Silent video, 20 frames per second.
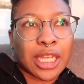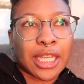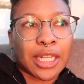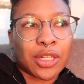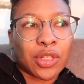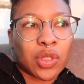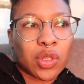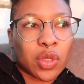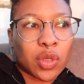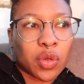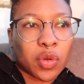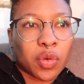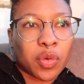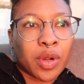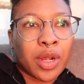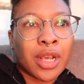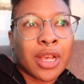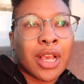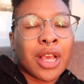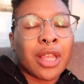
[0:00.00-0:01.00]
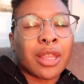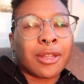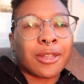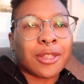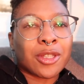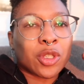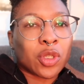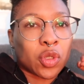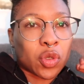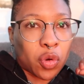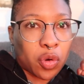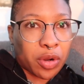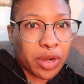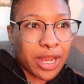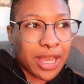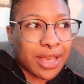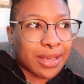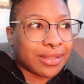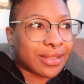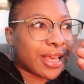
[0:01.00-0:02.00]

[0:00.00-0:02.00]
into the story.